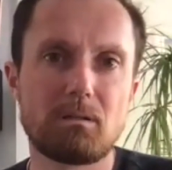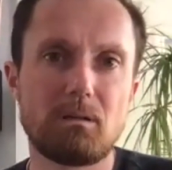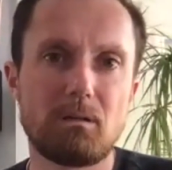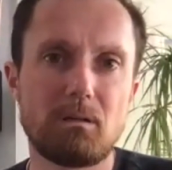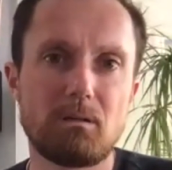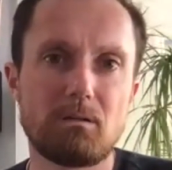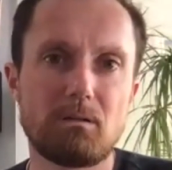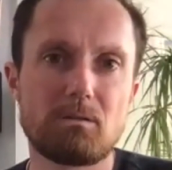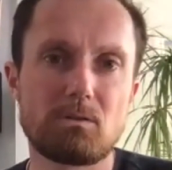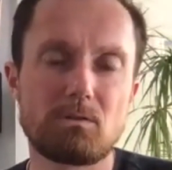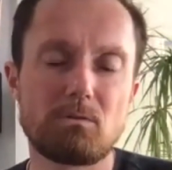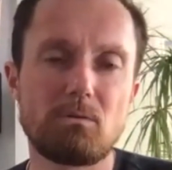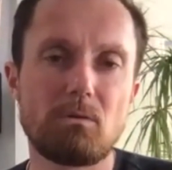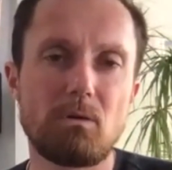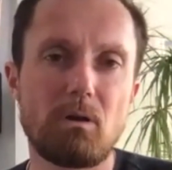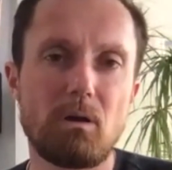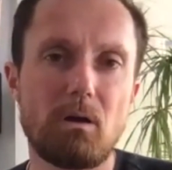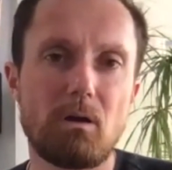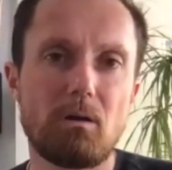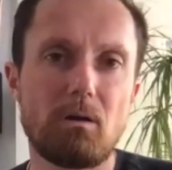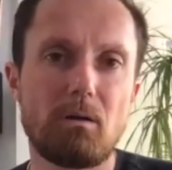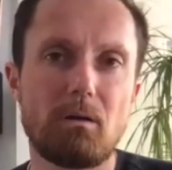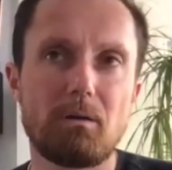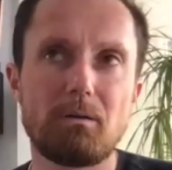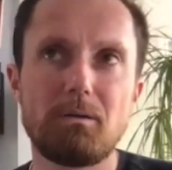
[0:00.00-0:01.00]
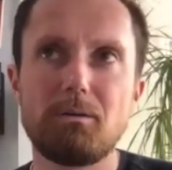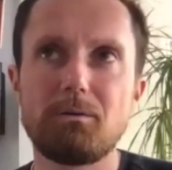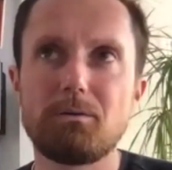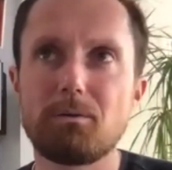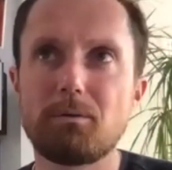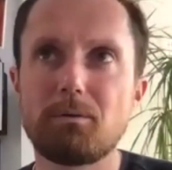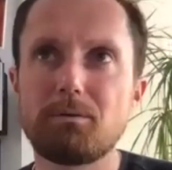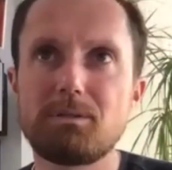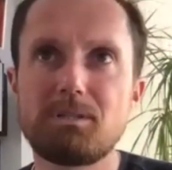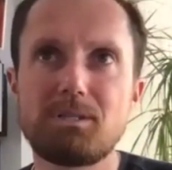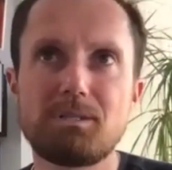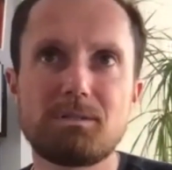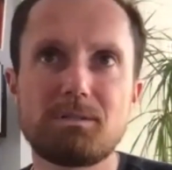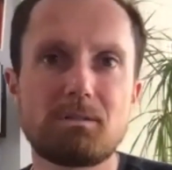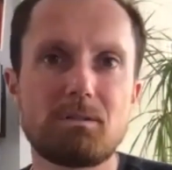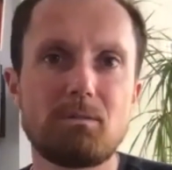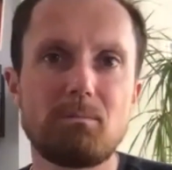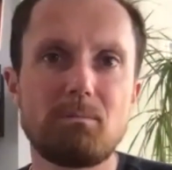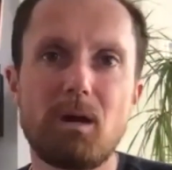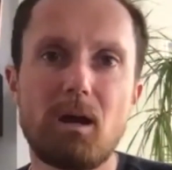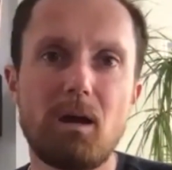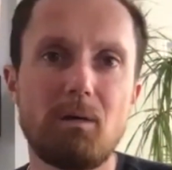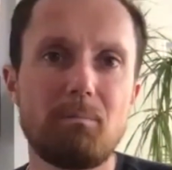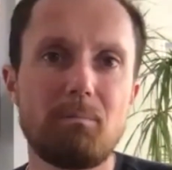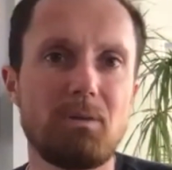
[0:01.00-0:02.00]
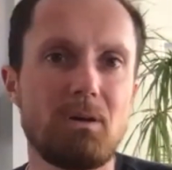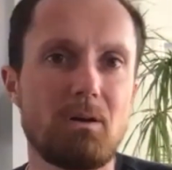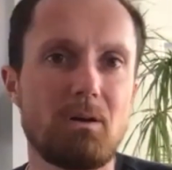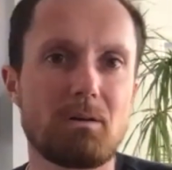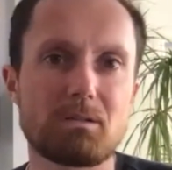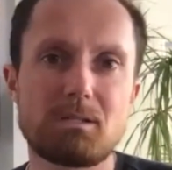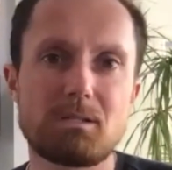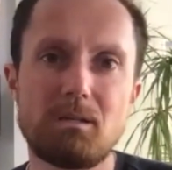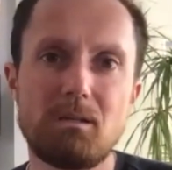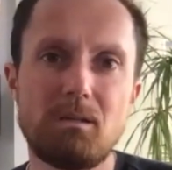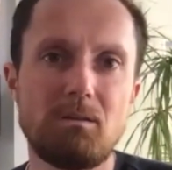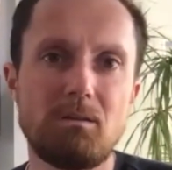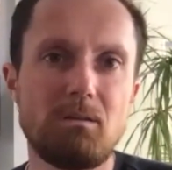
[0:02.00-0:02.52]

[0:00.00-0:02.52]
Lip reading: to a decent amount. I'm not saying you